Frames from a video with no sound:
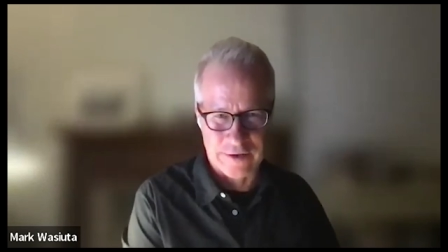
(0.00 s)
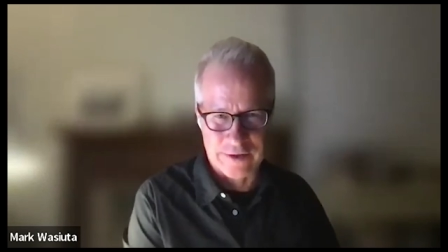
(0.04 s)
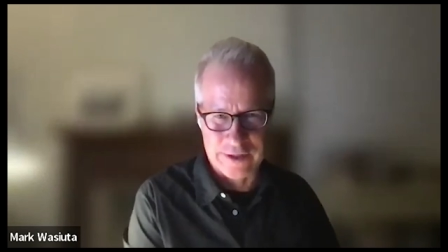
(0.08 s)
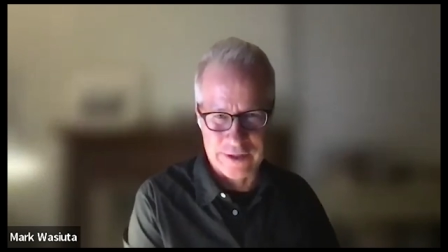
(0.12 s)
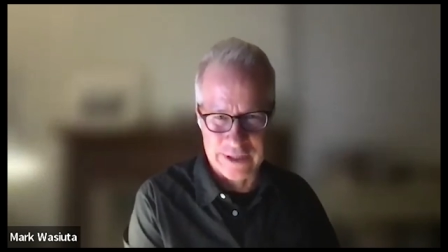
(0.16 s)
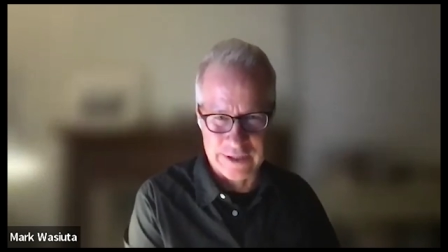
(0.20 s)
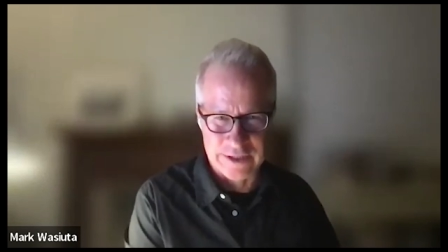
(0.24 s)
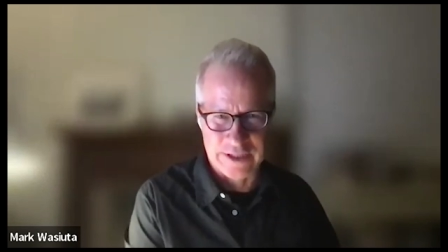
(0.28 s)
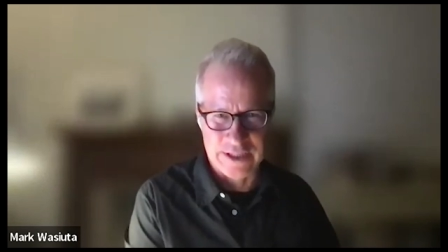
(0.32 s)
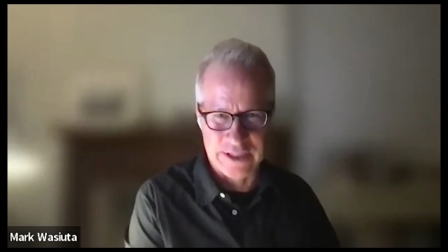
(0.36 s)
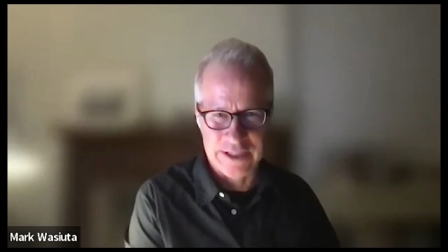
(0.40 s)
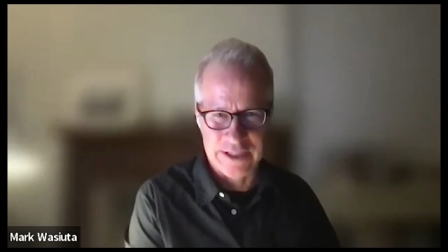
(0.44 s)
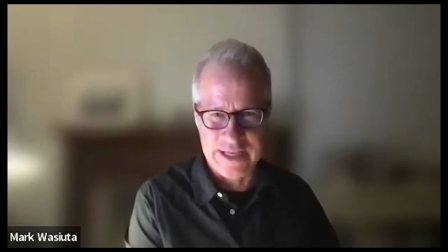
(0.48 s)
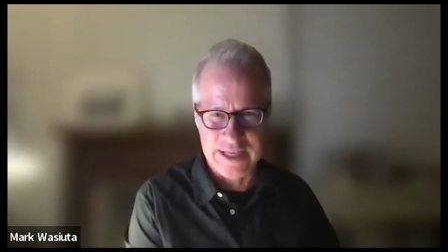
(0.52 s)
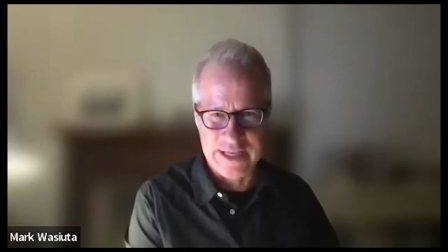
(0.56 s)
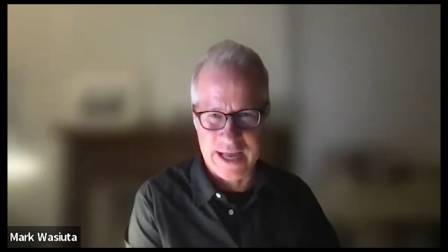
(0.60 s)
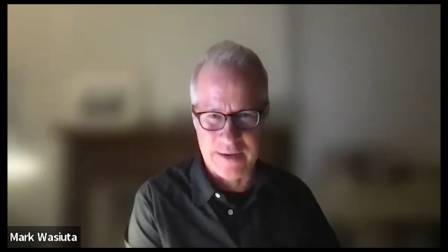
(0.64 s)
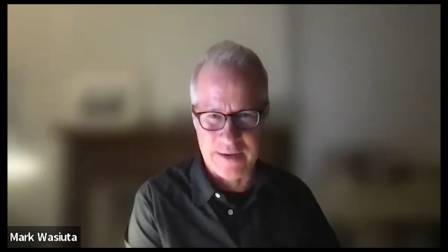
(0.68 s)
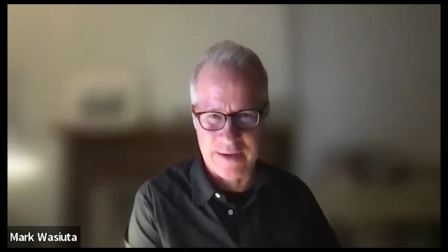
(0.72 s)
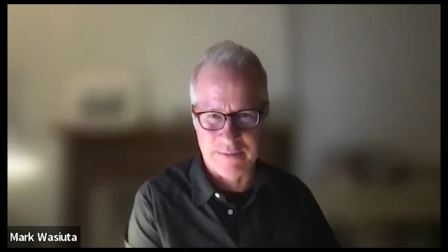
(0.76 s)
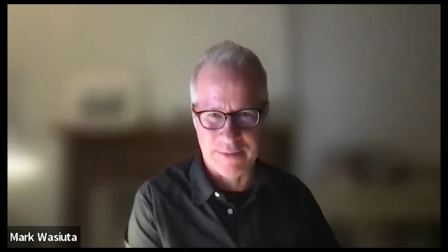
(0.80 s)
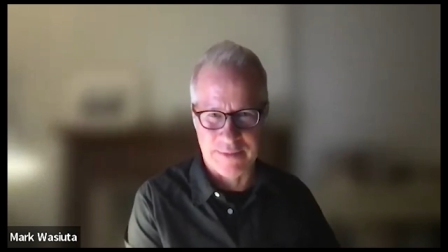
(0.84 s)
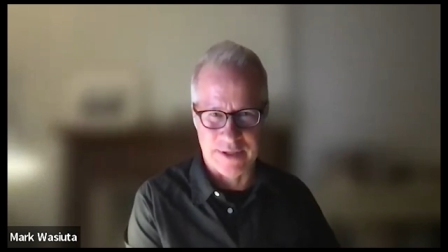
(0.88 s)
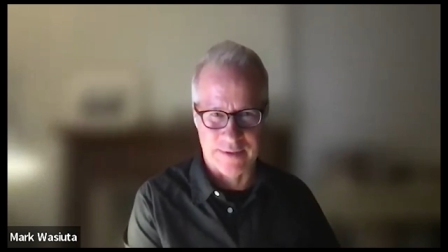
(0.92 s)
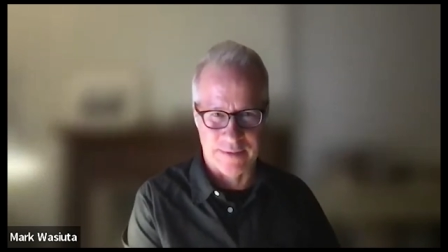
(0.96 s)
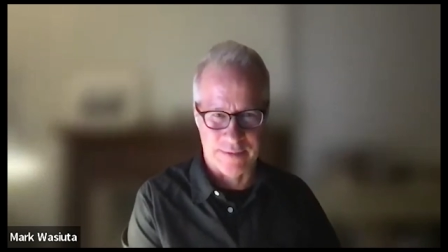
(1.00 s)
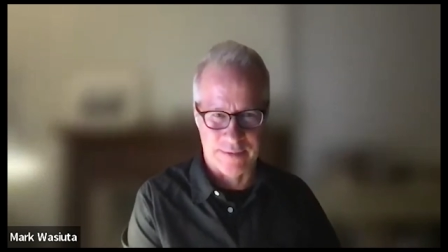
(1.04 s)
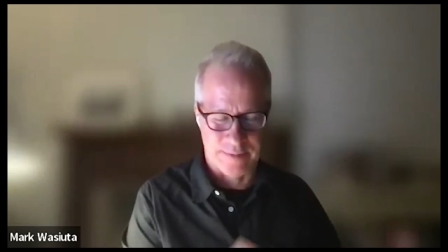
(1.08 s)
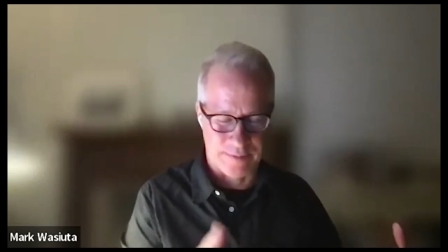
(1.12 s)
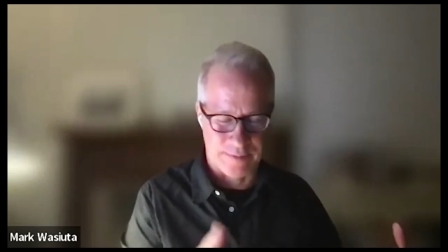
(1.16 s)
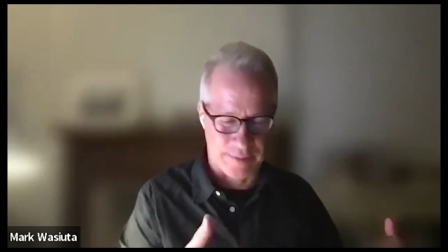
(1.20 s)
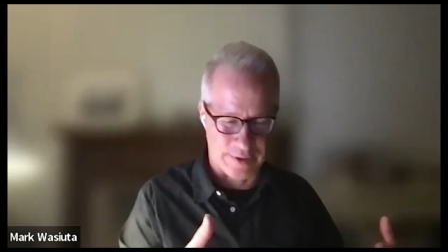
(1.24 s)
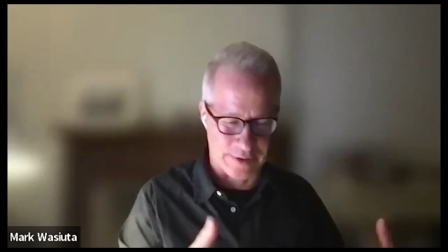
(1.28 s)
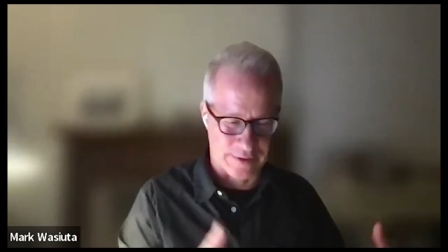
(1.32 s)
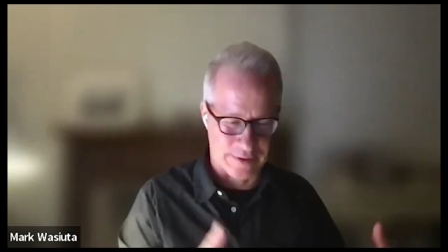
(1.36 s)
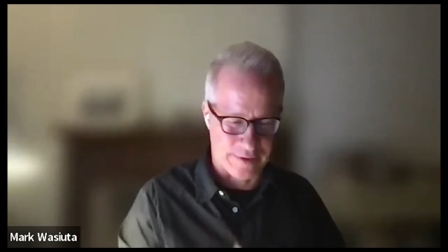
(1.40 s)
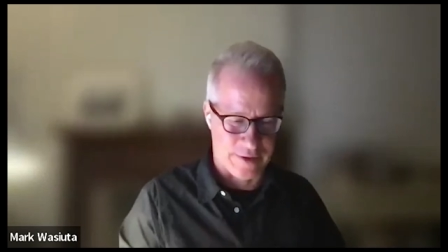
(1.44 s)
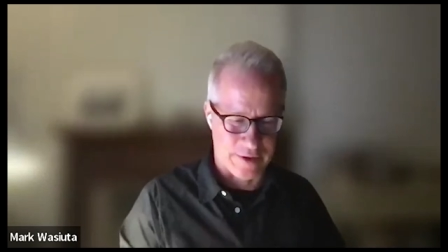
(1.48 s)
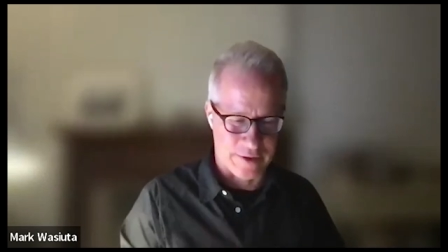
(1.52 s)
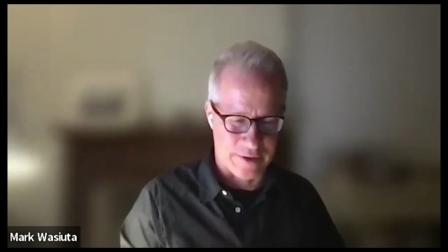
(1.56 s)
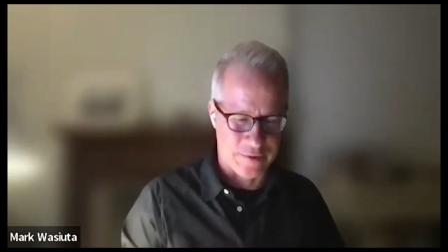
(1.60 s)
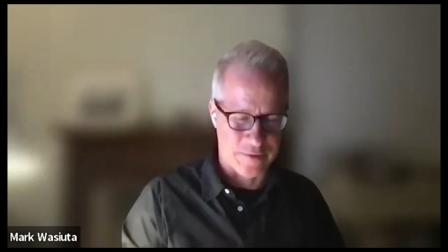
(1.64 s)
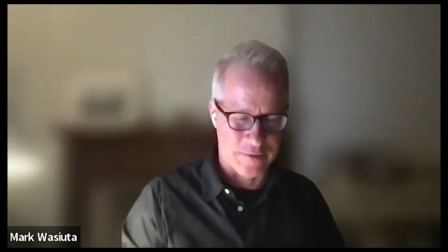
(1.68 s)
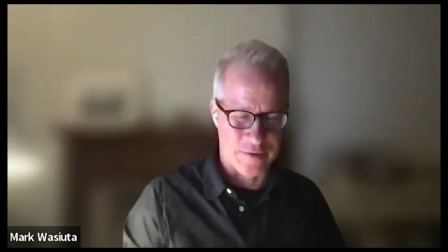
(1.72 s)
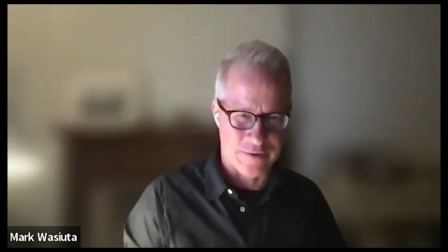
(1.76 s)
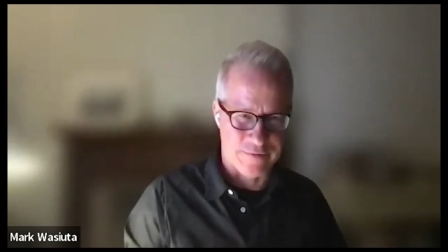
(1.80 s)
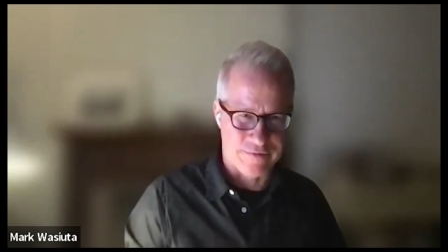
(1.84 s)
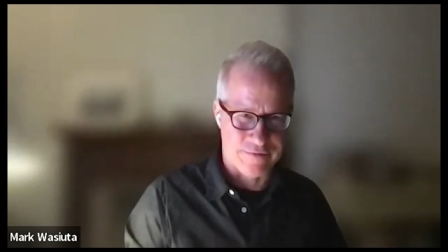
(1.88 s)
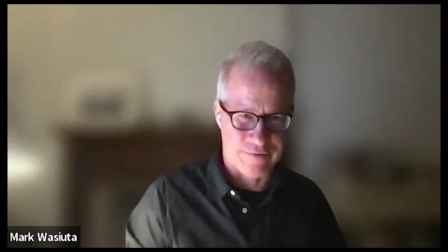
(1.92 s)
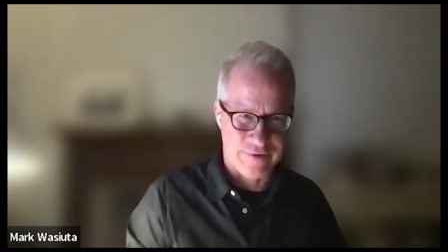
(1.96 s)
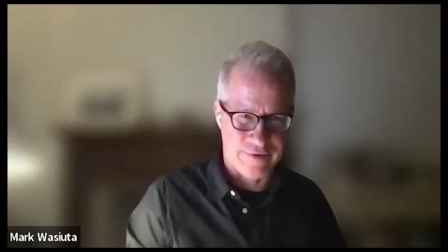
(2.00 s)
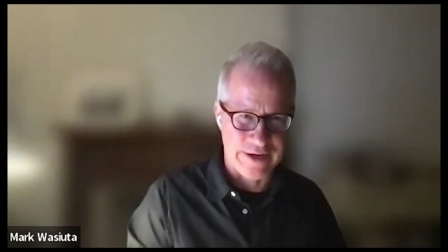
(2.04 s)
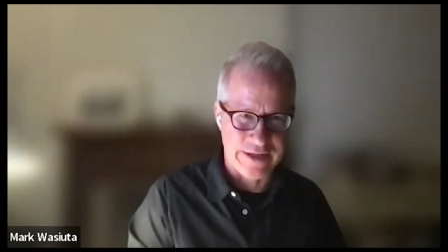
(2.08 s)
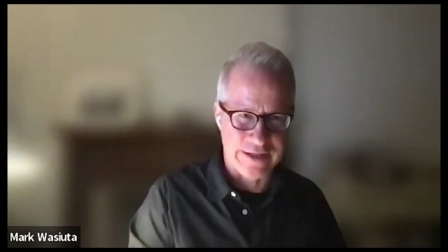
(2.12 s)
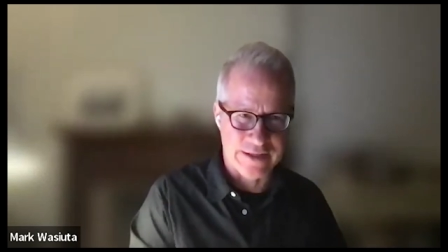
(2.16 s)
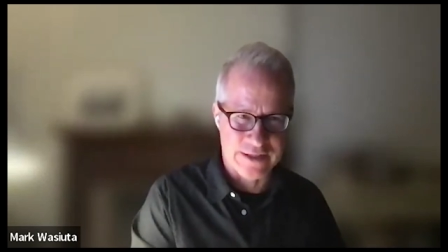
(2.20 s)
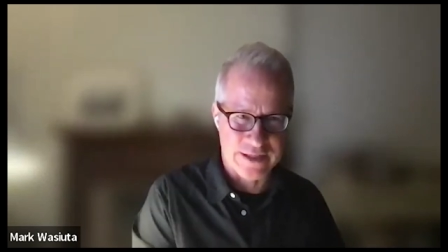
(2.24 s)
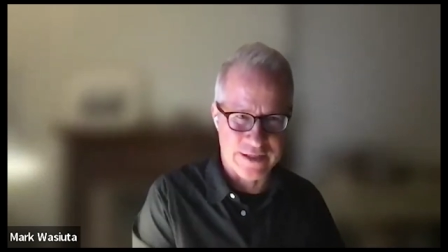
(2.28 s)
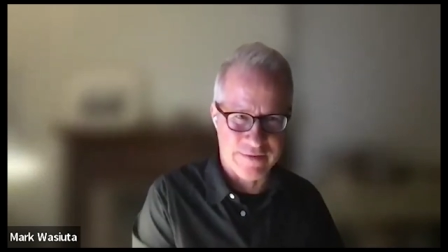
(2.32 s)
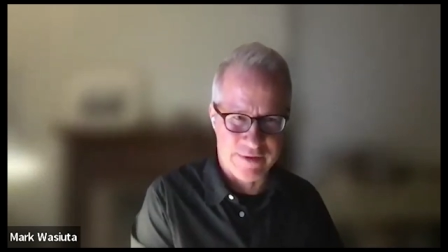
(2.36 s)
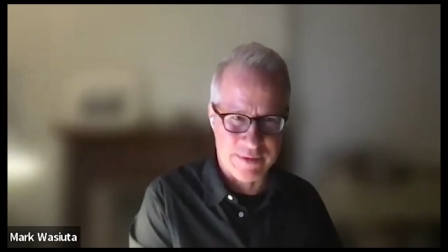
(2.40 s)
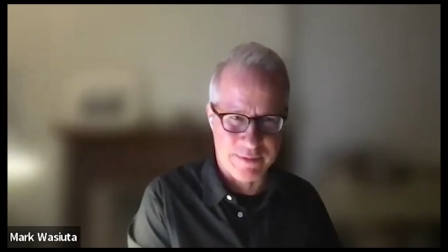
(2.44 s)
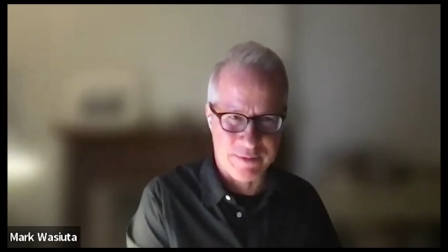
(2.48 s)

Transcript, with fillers: not only at GSAPP but but who are friends